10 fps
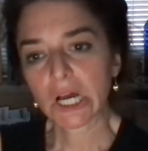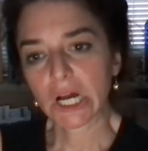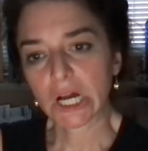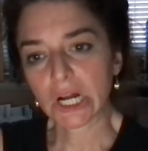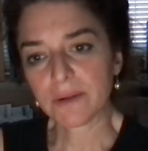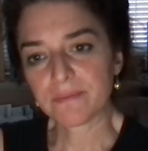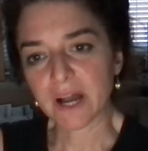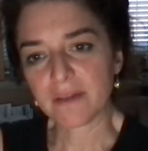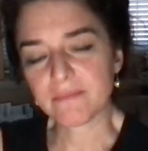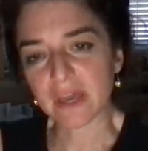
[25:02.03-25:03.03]

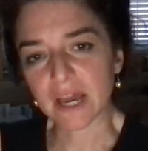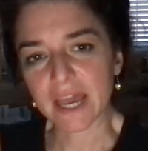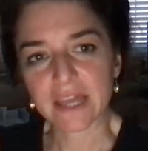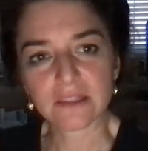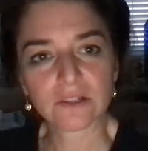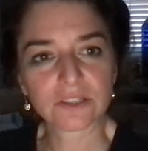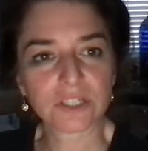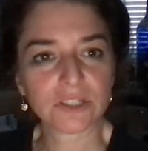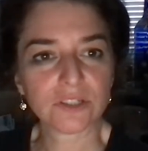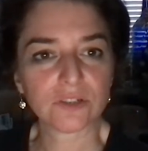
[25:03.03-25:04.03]
I had looked
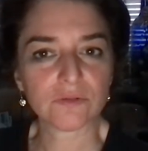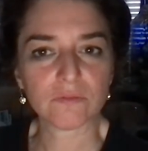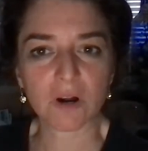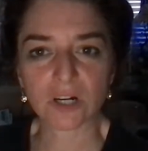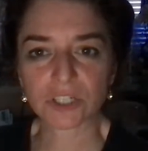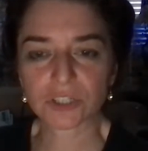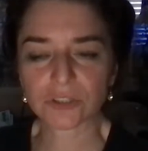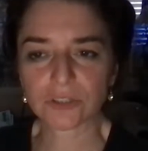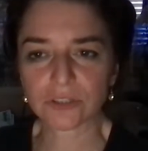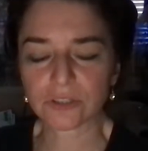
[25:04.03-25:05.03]
into
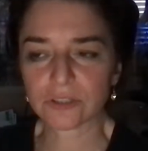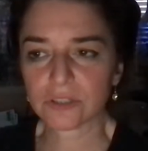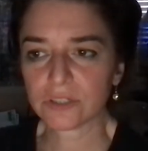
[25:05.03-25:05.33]
Marshall,